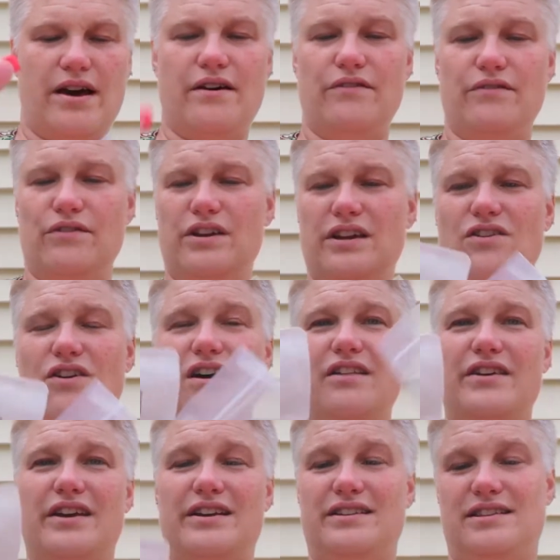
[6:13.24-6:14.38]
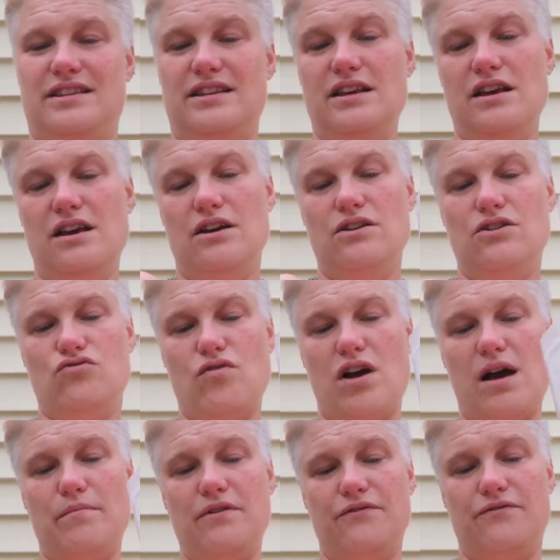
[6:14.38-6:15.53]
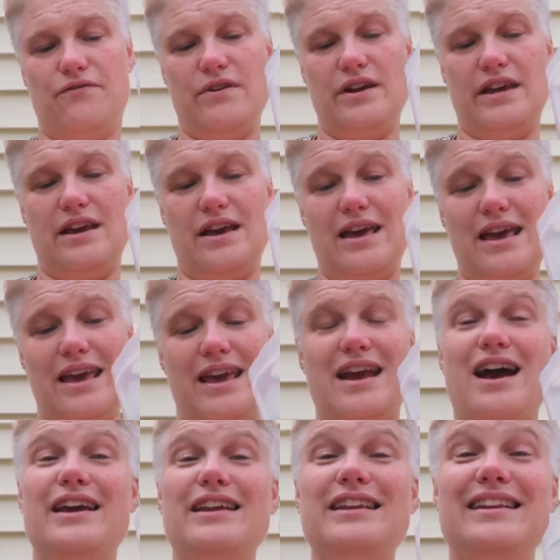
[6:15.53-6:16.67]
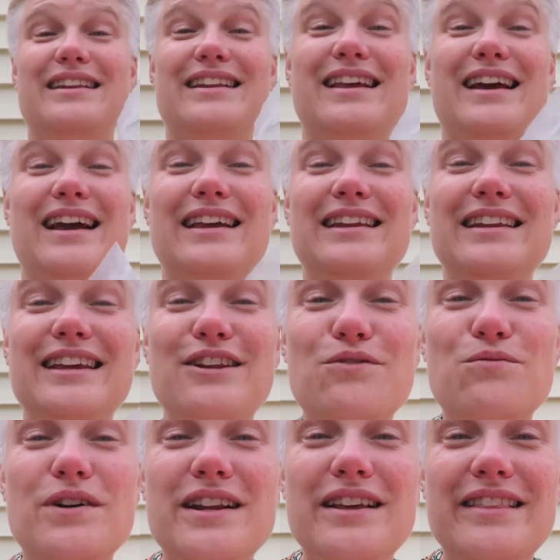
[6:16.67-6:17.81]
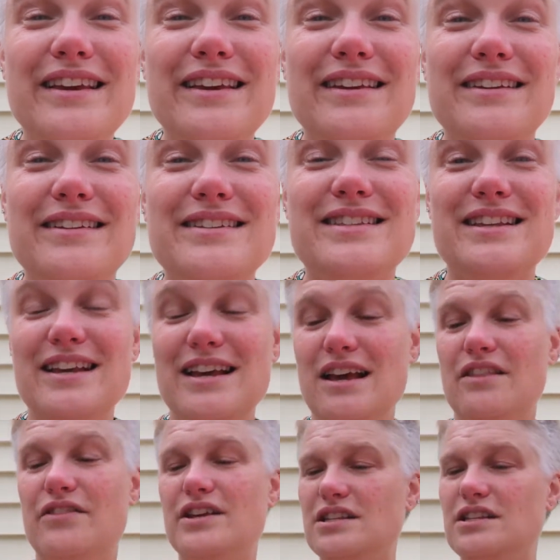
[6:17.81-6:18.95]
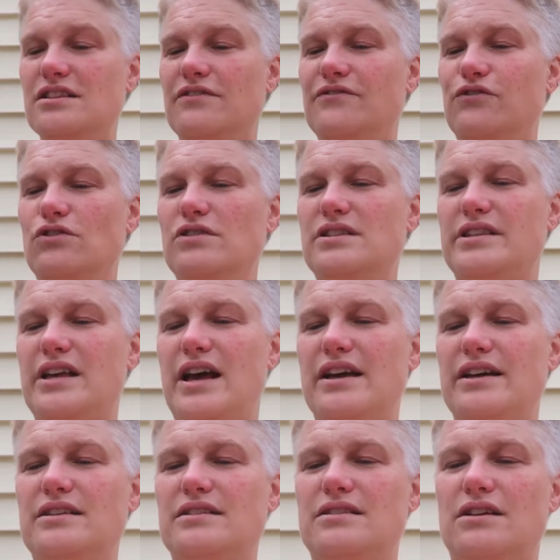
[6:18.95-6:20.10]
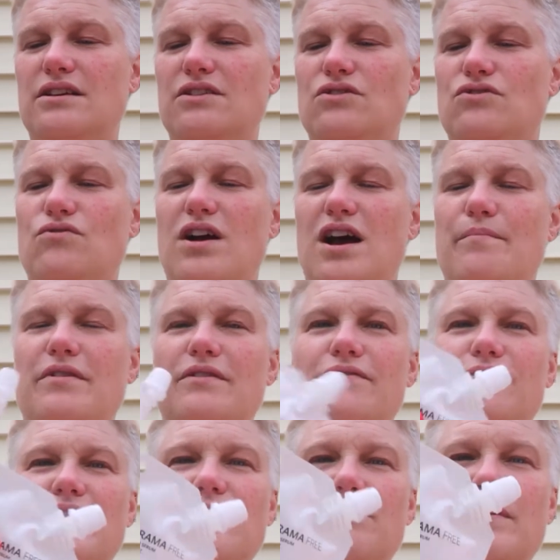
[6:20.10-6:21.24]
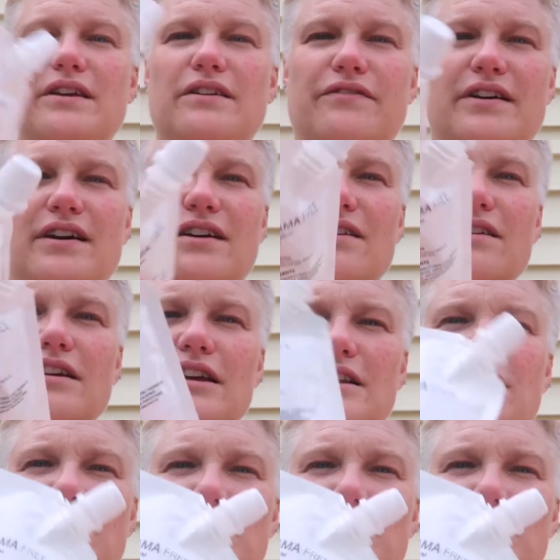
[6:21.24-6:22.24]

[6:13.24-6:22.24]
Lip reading: look at all this, drama free. Hey, I needed one of these. This is a full-size drama-free refill to